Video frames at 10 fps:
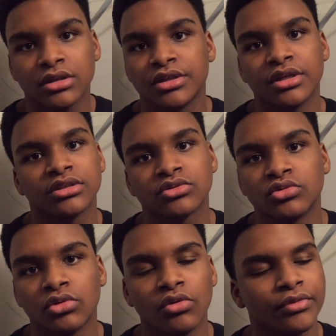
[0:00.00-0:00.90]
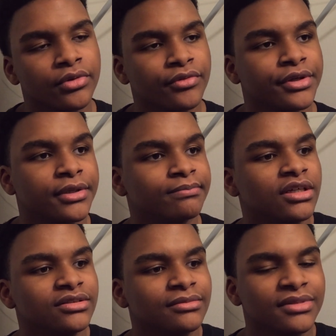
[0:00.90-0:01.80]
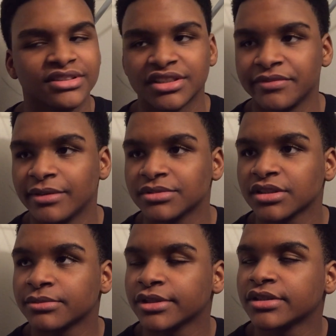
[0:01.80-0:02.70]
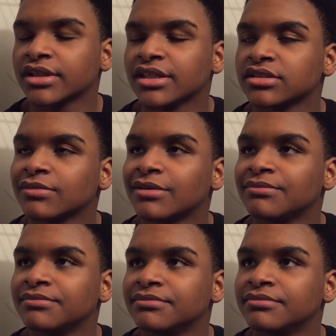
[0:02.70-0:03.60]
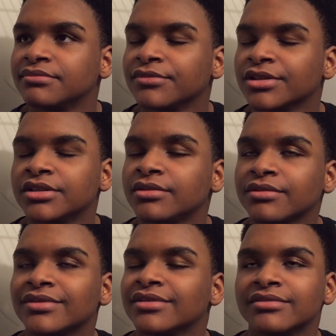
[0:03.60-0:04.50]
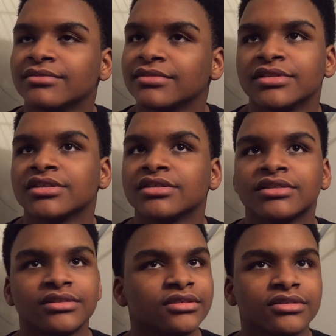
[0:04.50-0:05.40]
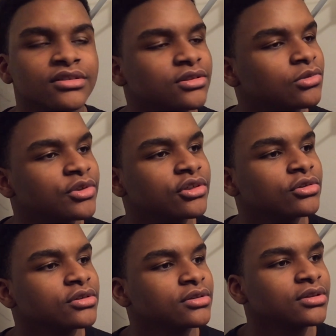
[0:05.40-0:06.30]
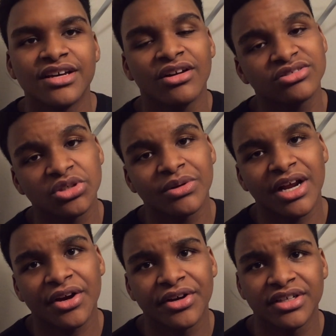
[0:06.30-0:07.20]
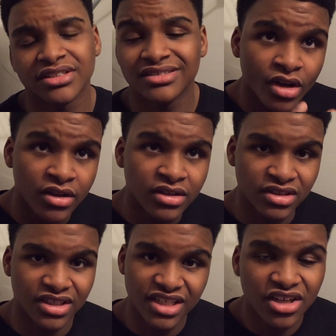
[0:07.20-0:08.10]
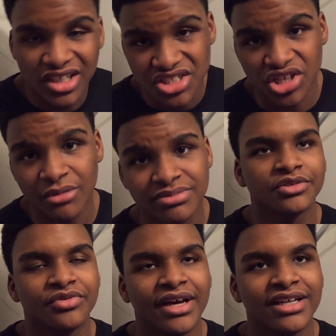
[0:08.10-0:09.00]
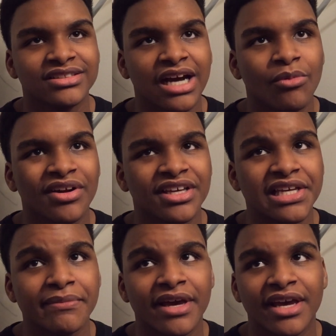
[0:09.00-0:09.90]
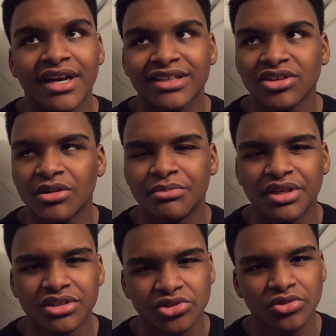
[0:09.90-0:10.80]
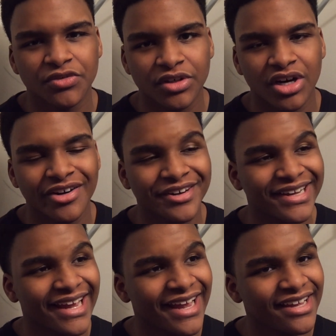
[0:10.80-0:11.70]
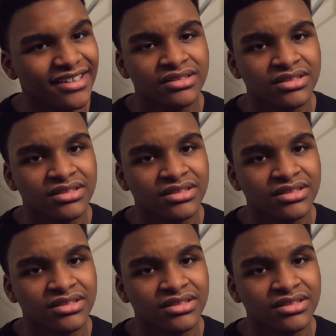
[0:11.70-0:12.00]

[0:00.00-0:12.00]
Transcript: All I hear at school over and over again. And I'm getting sick of it, I'm just like, bro, guys, come on. Really? It's like a week old. And also what I heard is, the kid got jumpers Vans. I went on eBay and I saw them being sold for 100K.